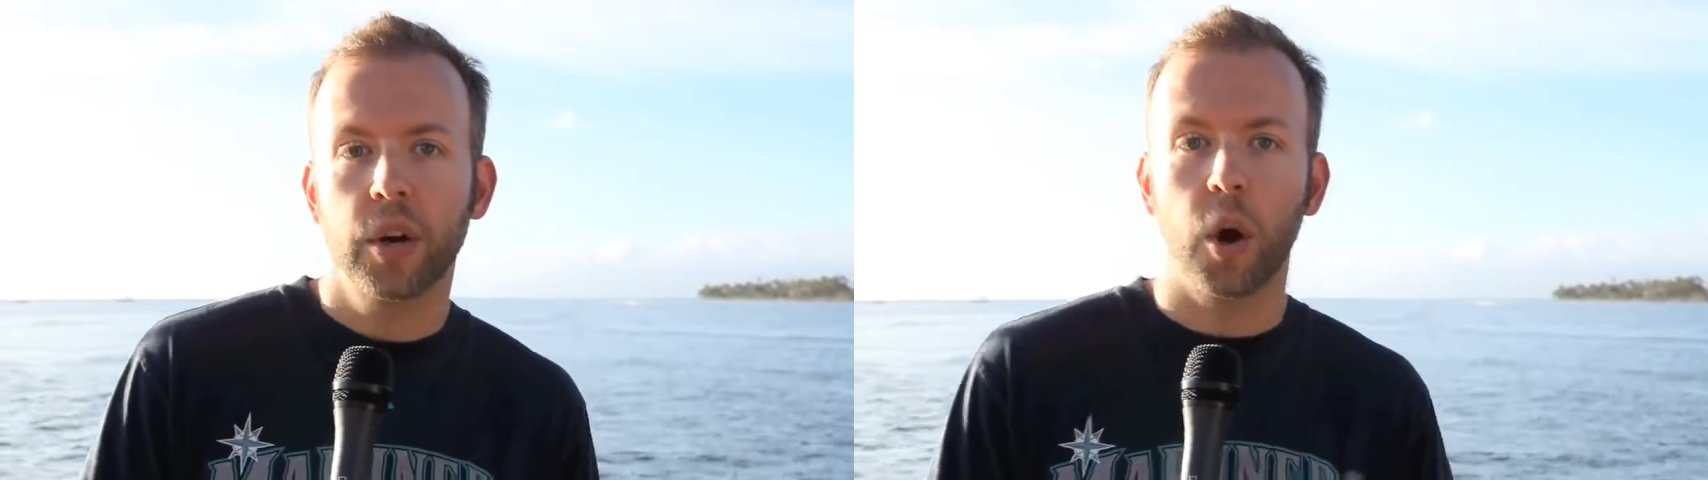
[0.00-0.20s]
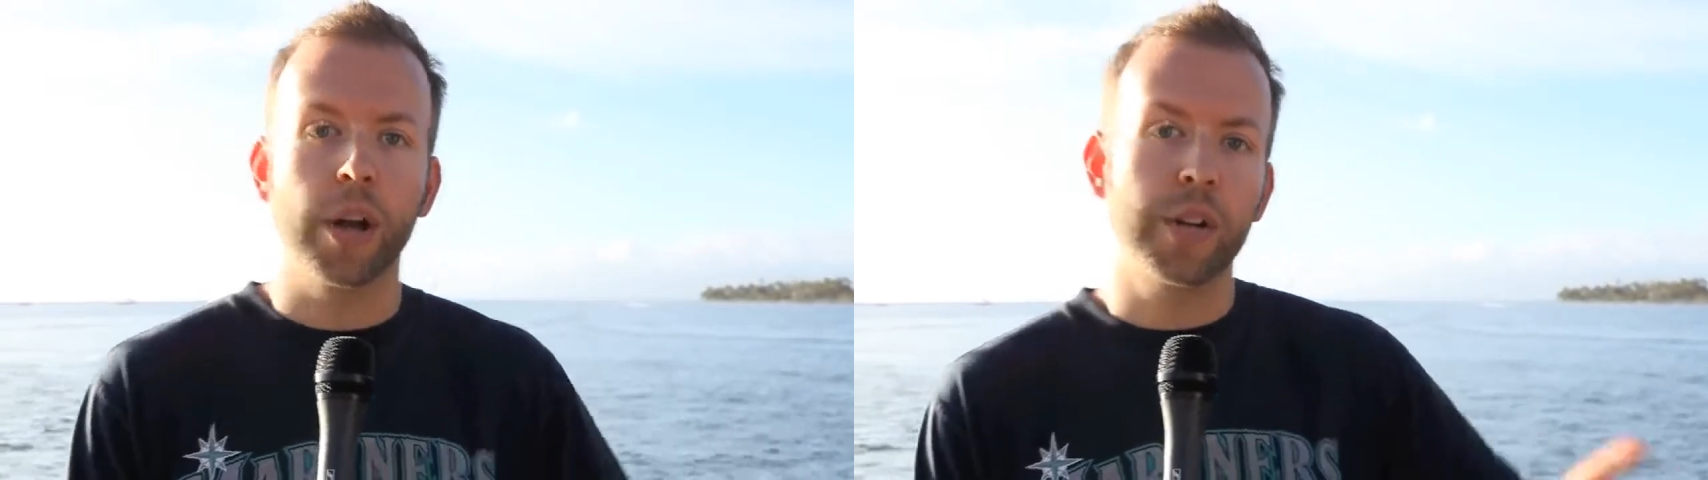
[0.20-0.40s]

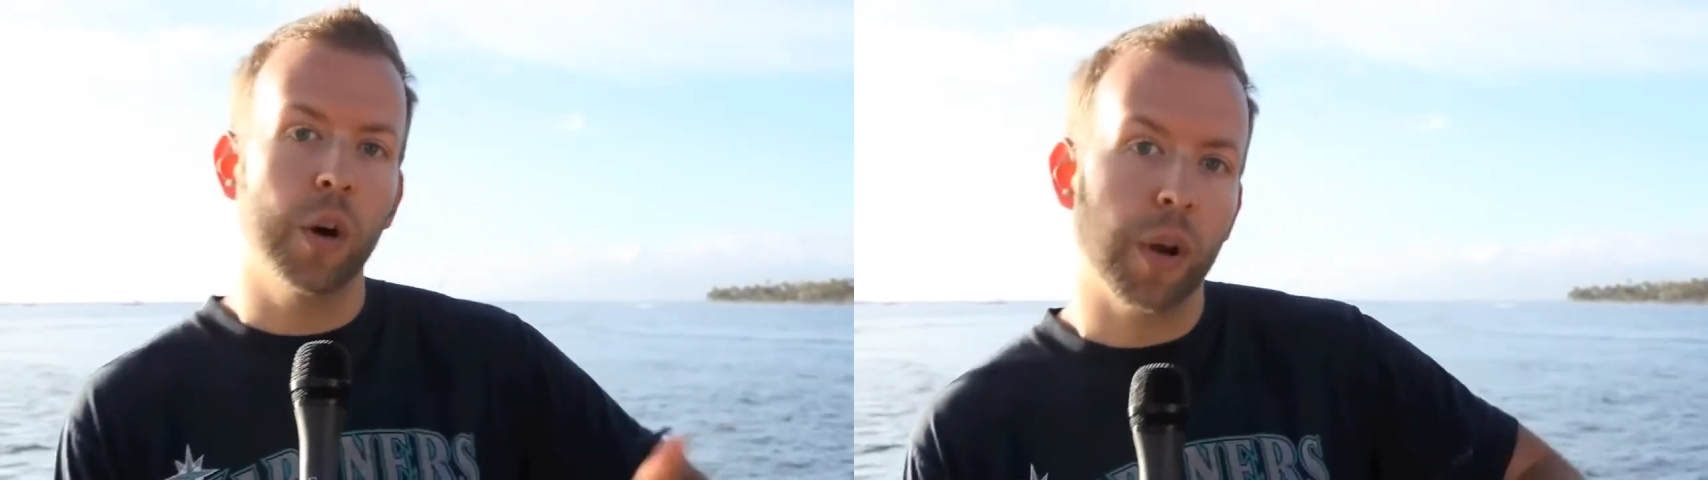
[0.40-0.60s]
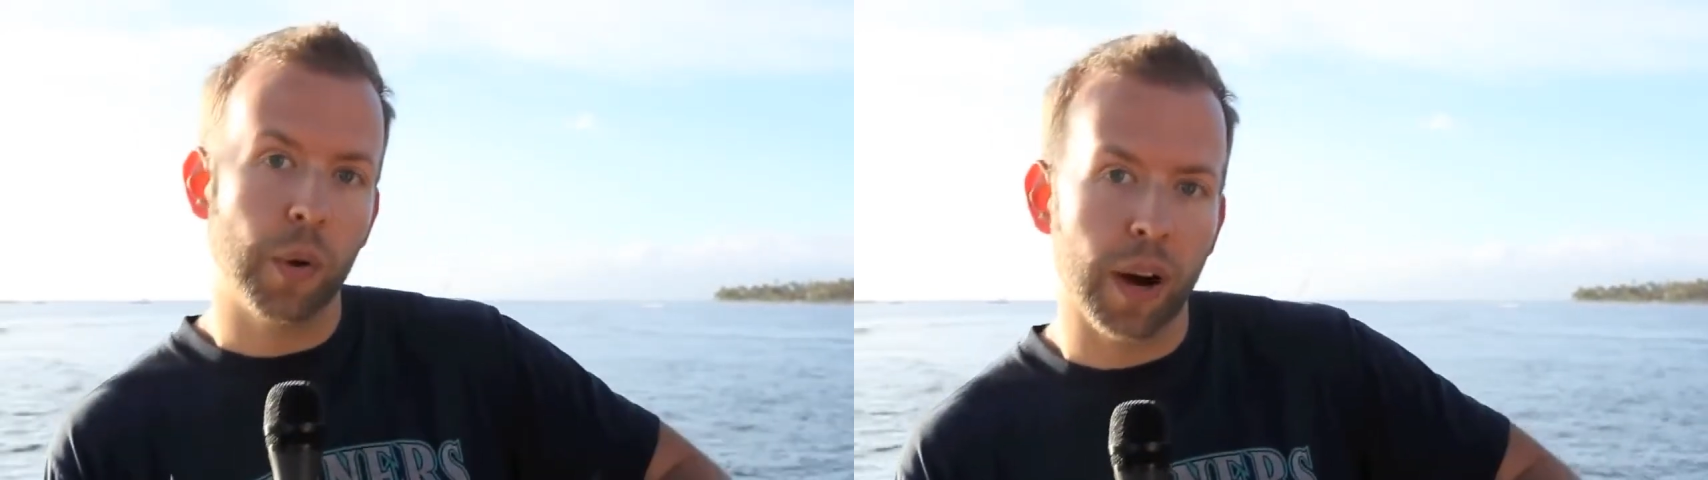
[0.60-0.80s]
or I
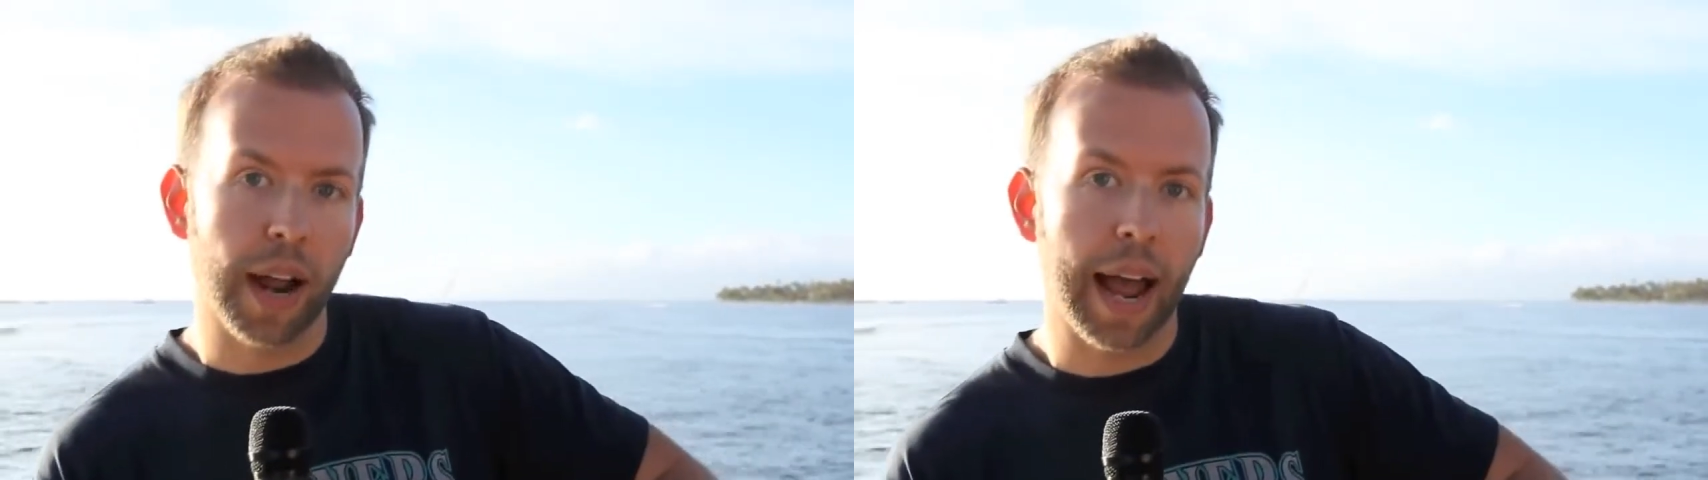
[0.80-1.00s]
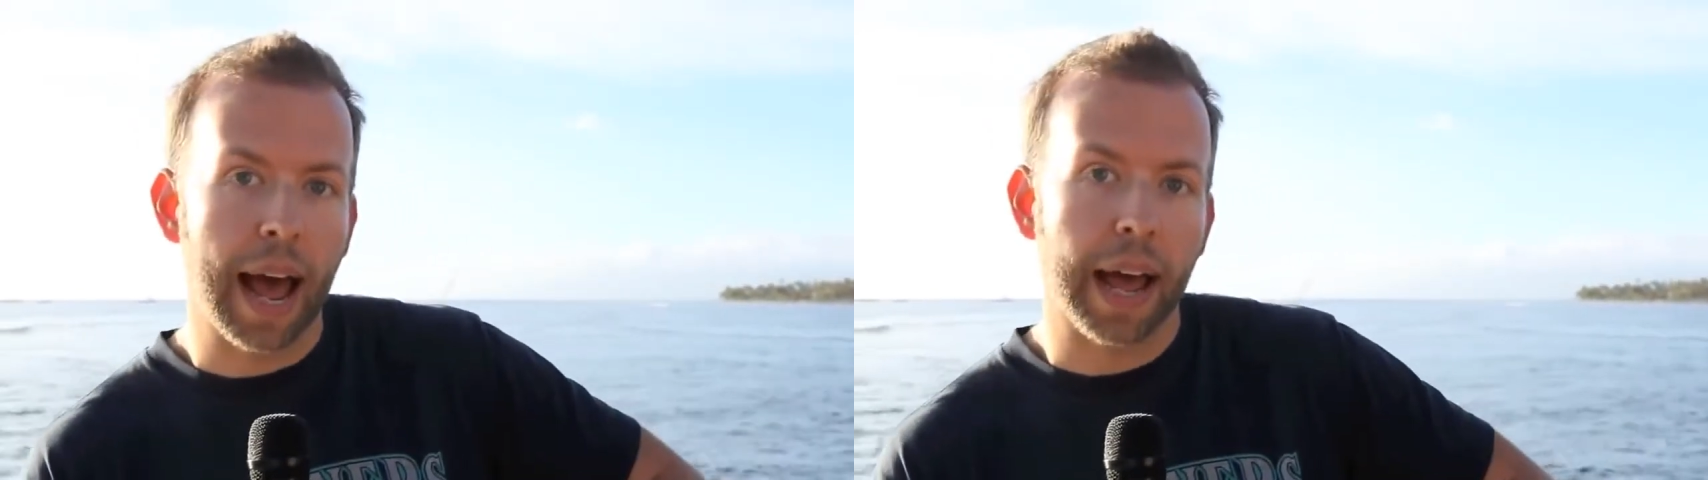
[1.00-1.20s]
don't want to wear
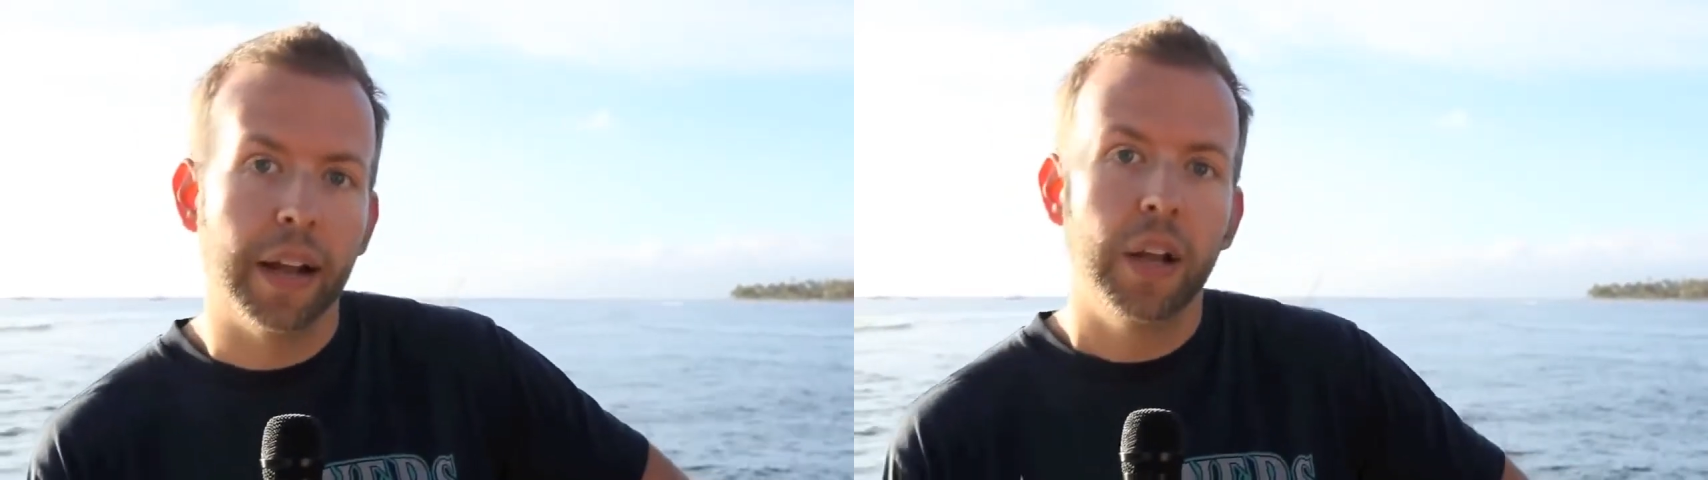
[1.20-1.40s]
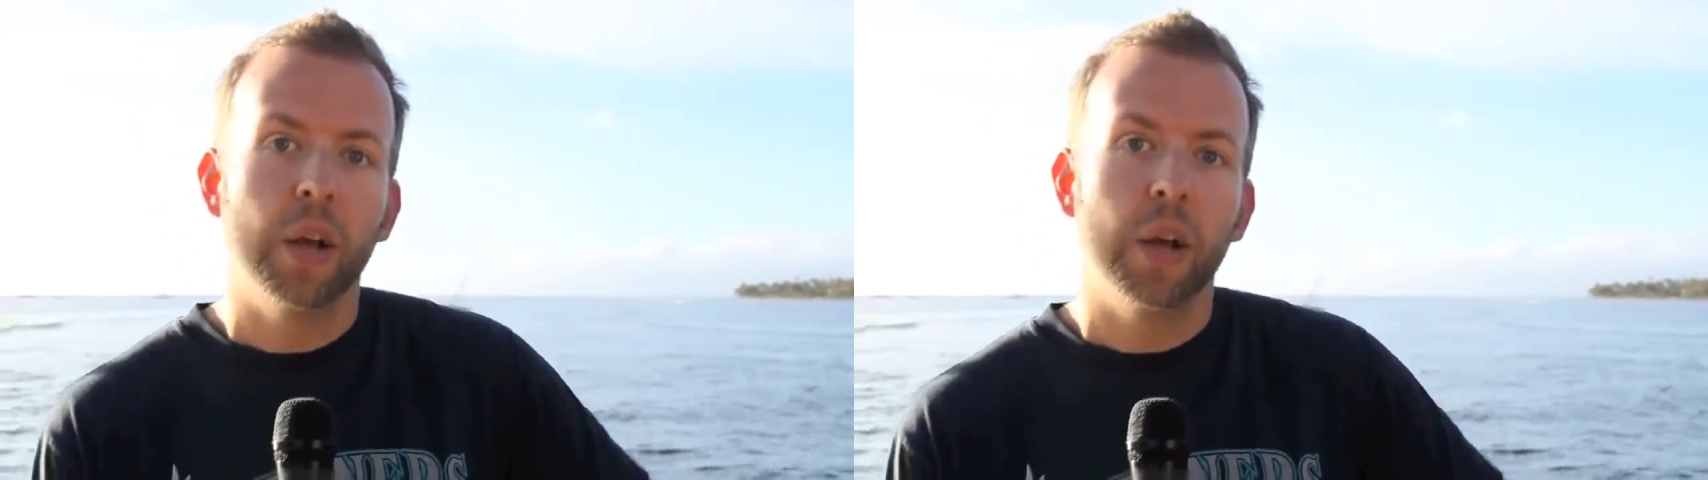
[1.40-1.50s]
a hat.